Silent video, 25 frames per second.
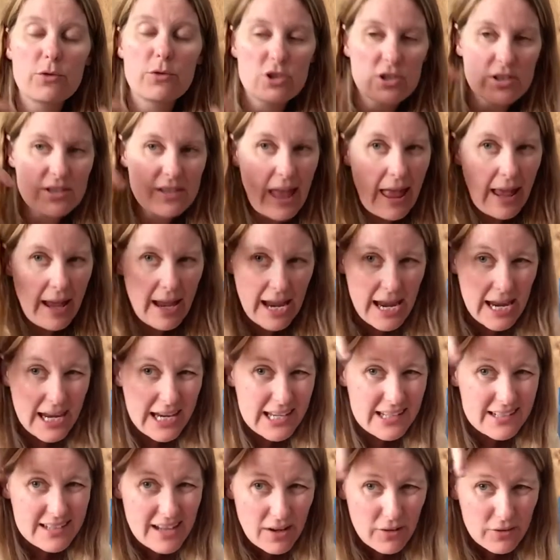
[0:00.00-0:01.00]
is that hanging
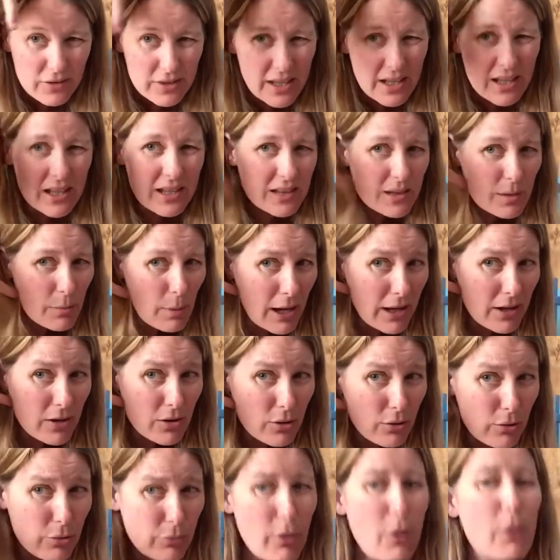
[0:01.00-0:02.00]
down thingy in the back of your
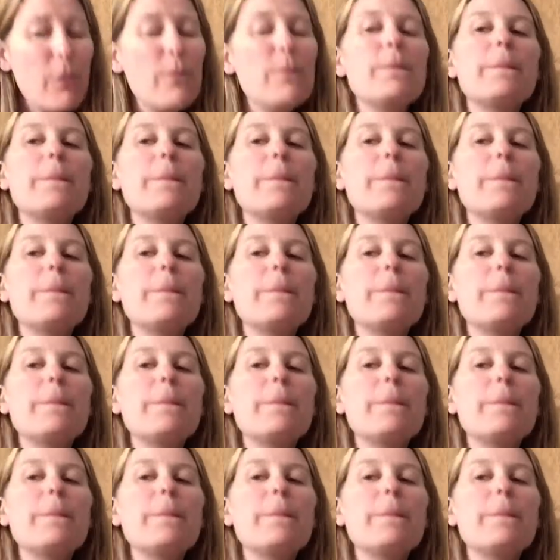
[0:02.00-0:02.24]
throat.